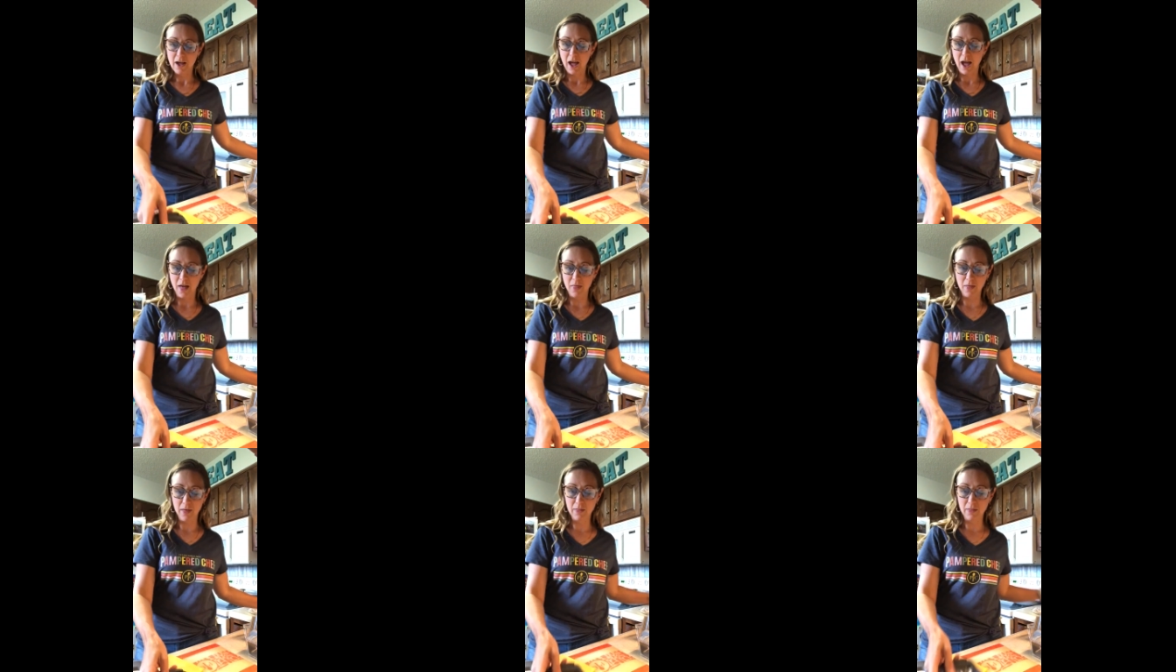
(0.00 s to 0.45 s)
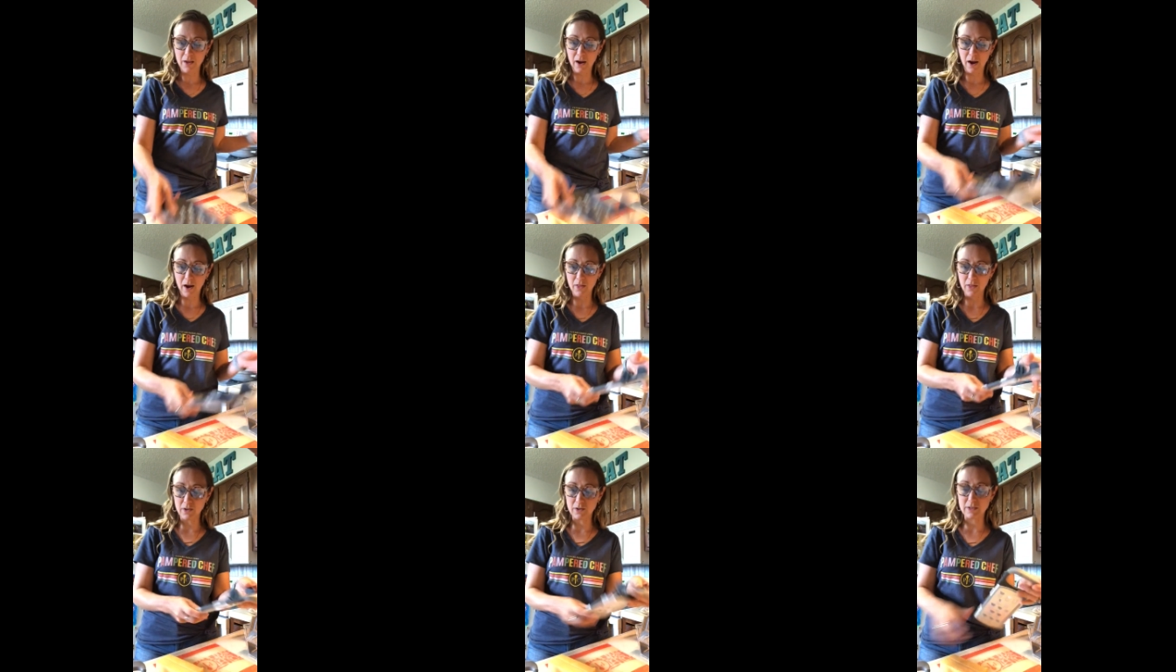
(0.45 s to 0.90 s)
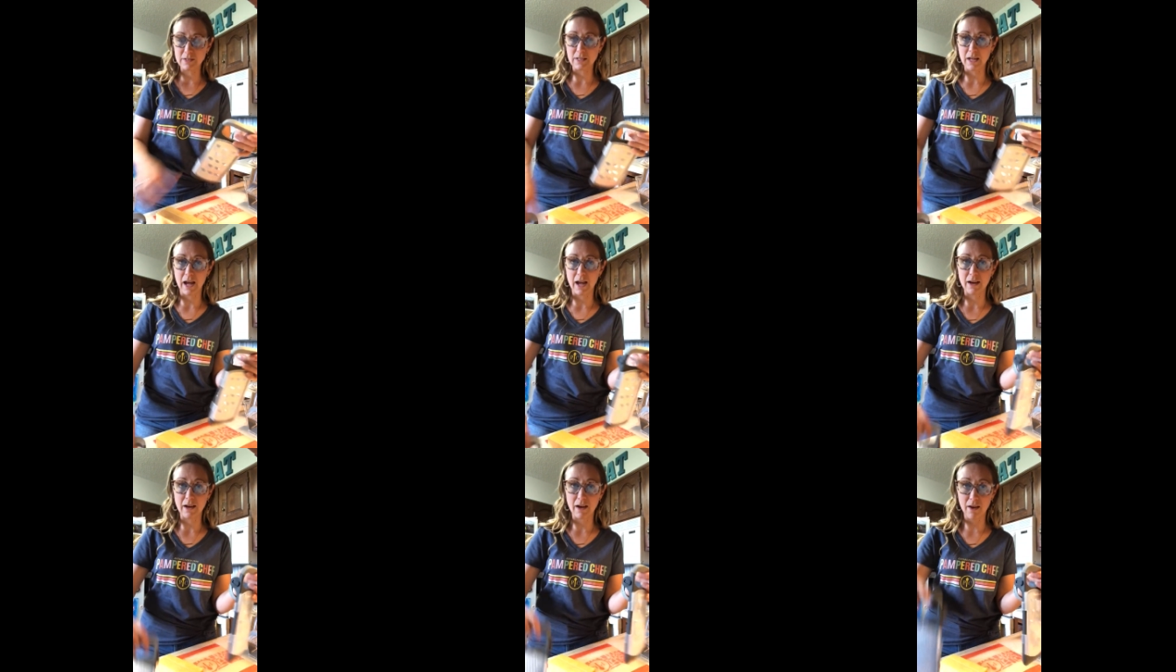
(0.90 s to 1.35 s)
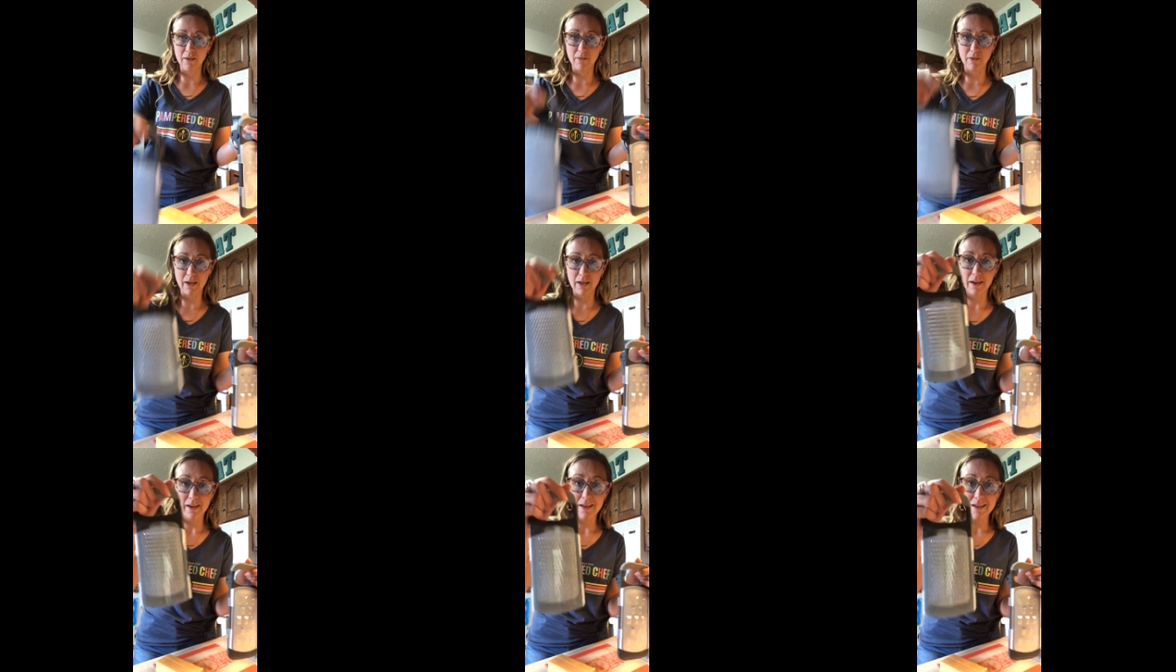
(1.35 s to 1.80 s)
And then the other side of
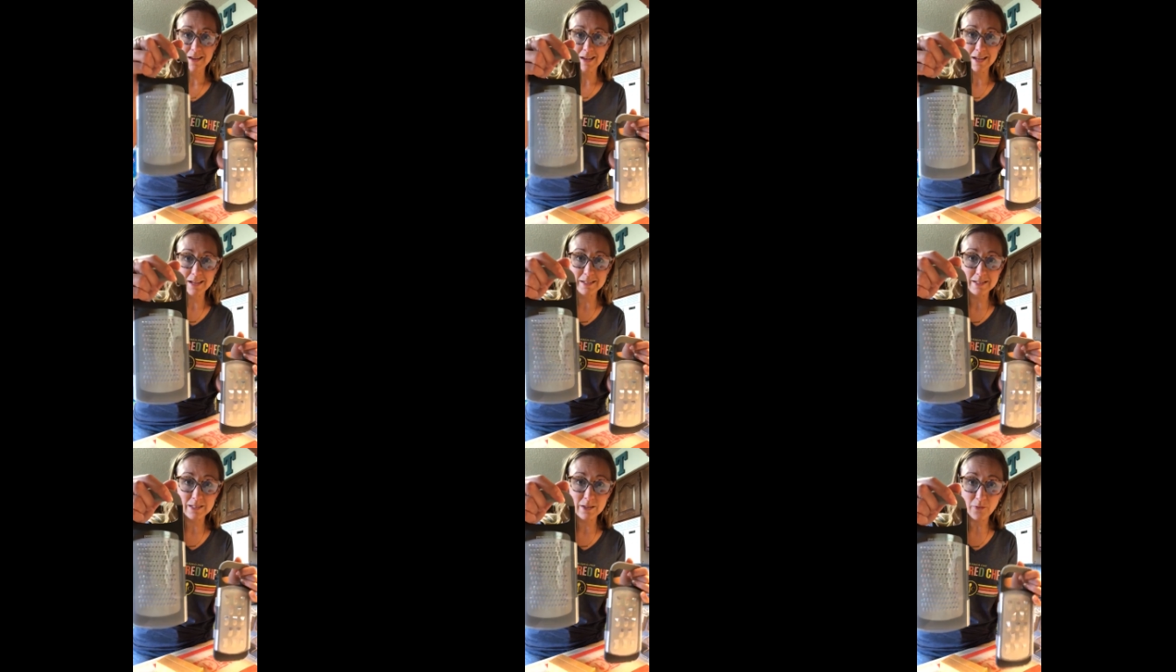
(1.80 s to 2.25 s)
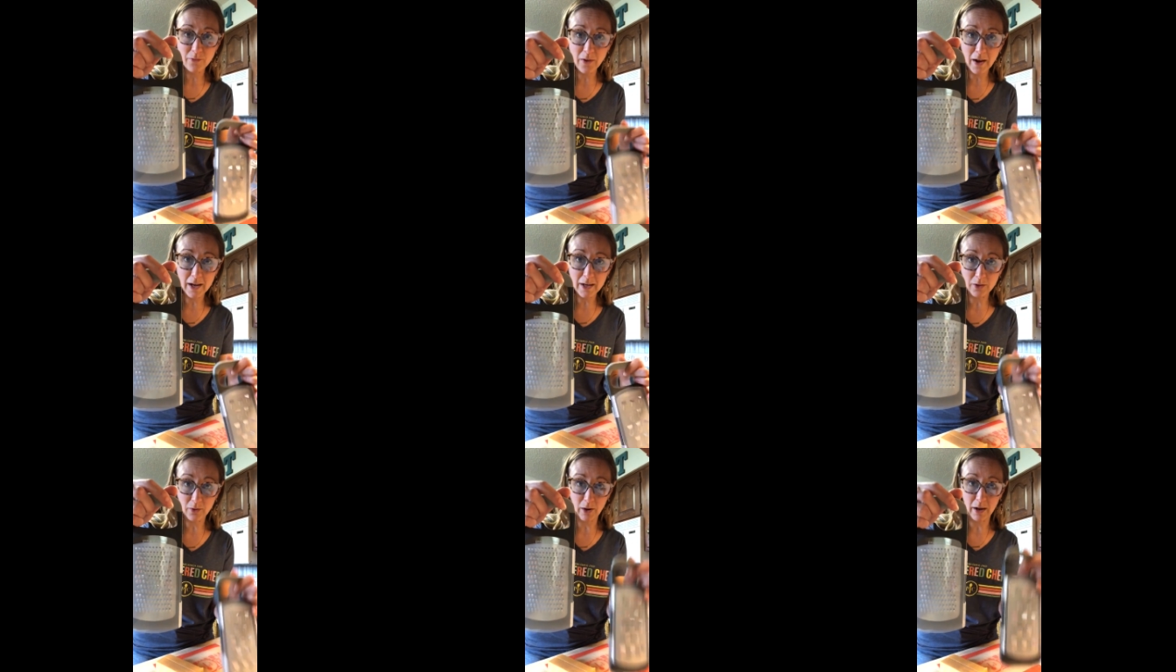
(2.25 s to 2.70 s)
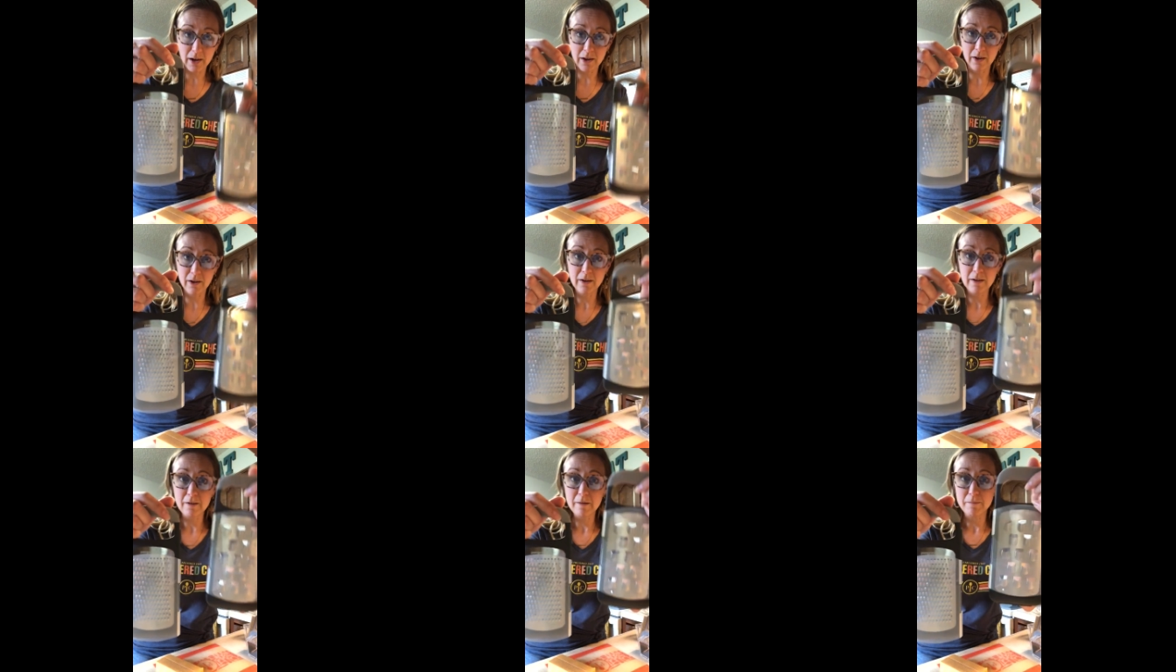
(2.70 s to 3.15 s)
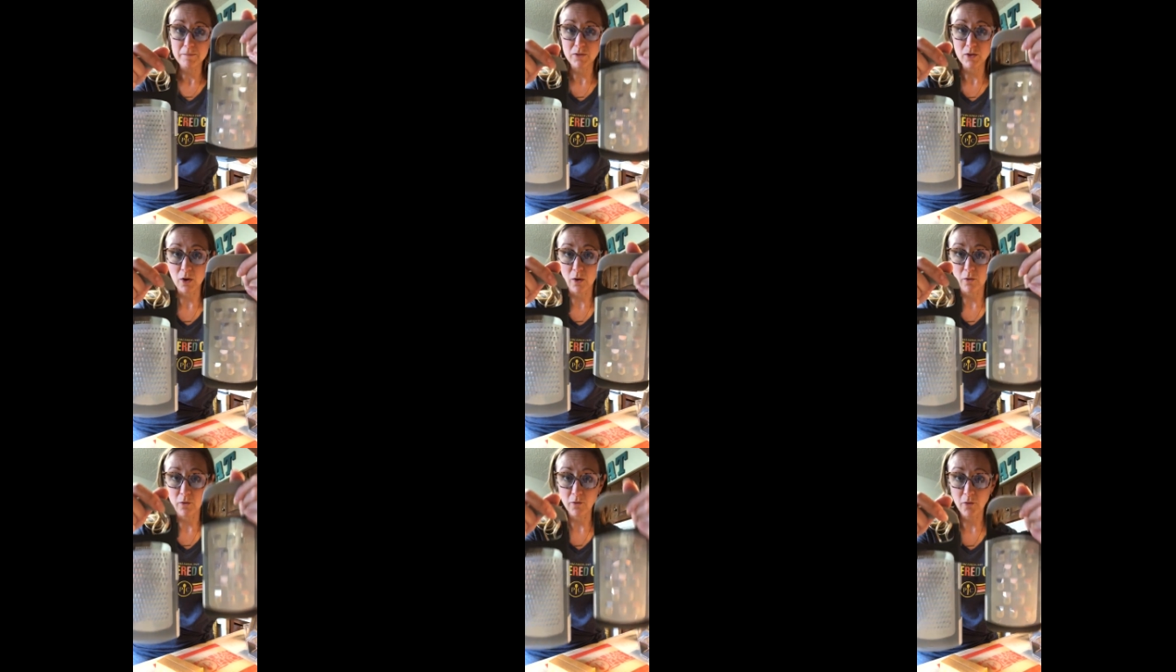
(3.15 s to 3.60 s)
it is the fine grater.
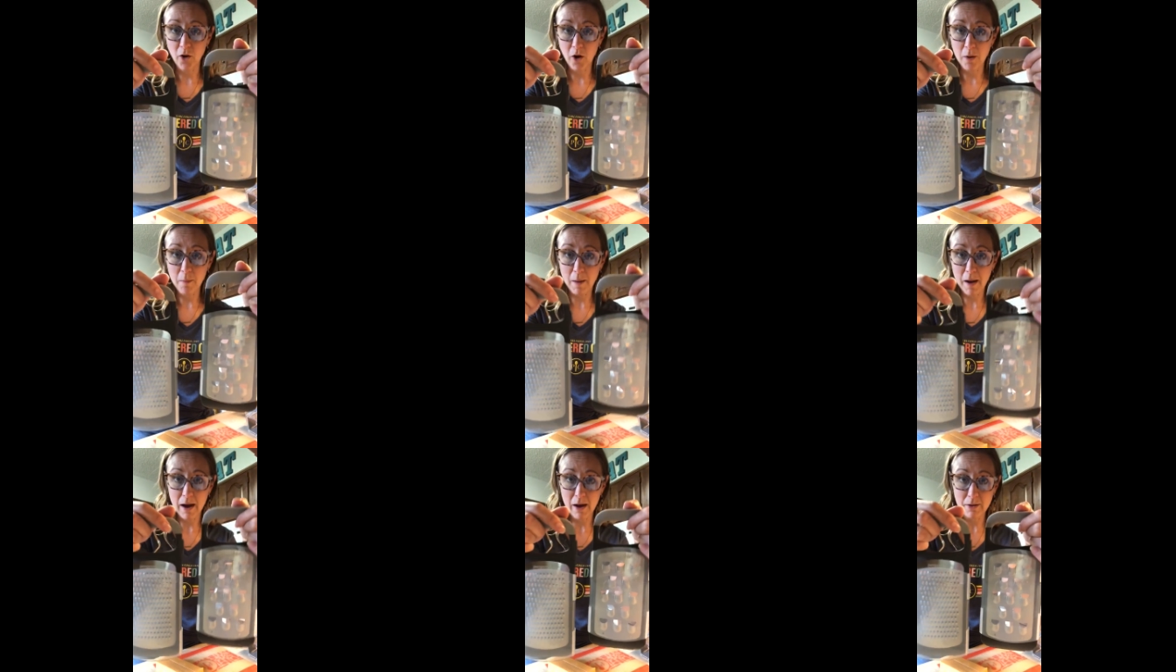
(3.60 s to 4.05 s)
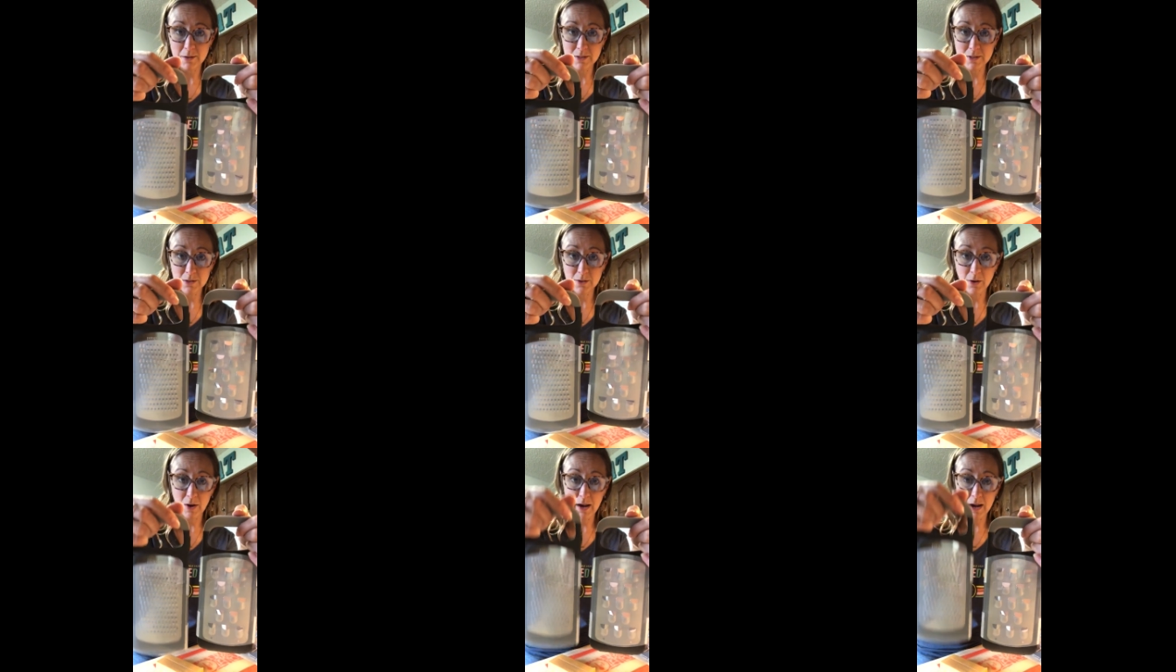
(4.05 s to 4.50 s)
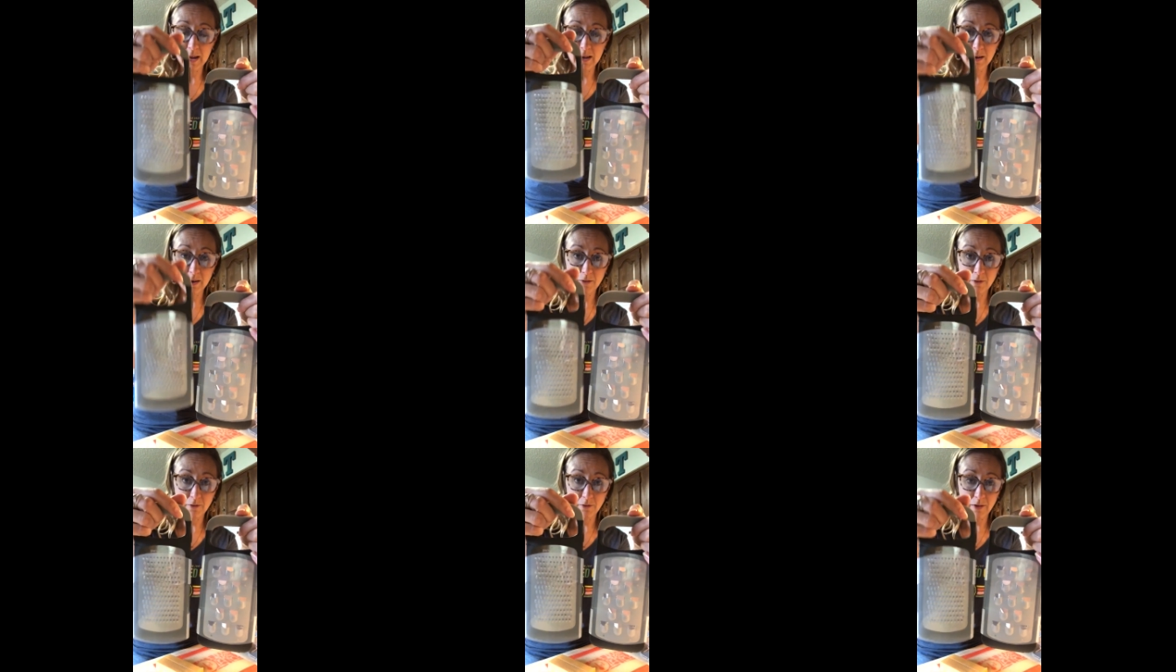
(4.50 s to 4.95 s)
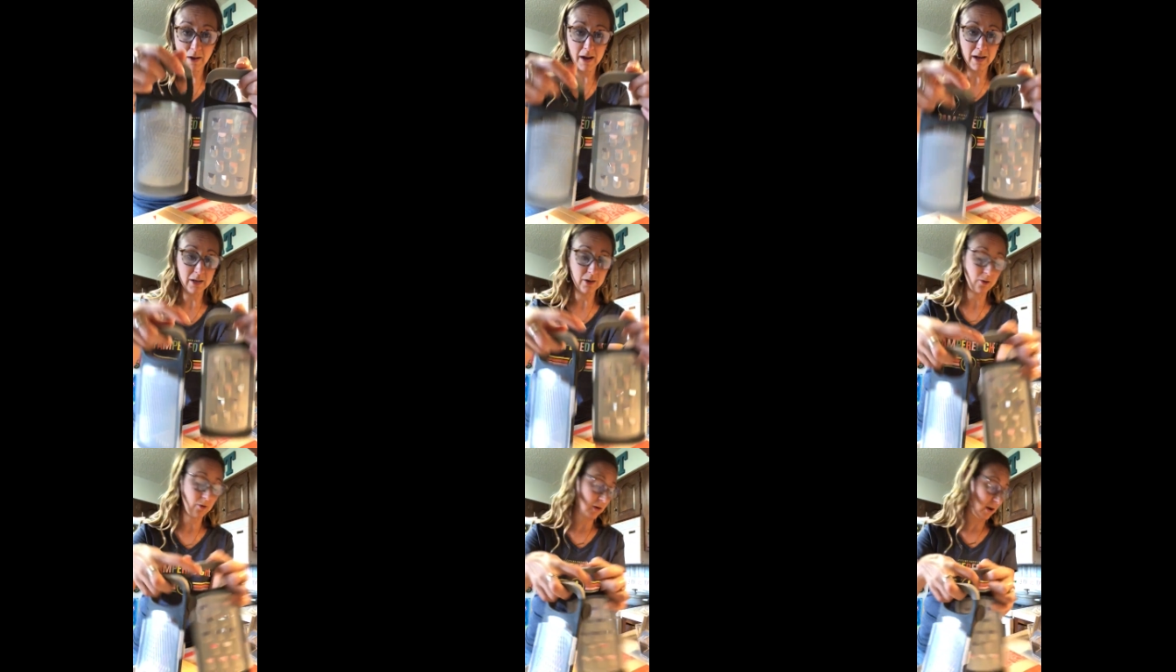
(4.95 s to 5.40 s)
So farmhouse grate,
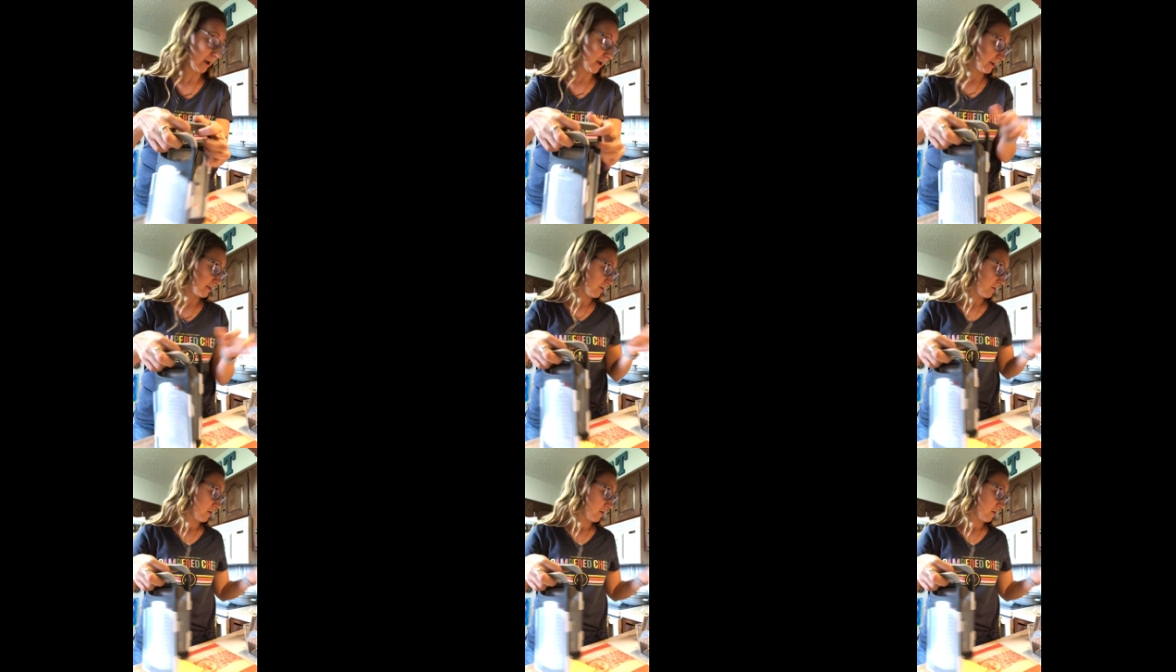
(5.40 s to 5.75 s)
fine grate,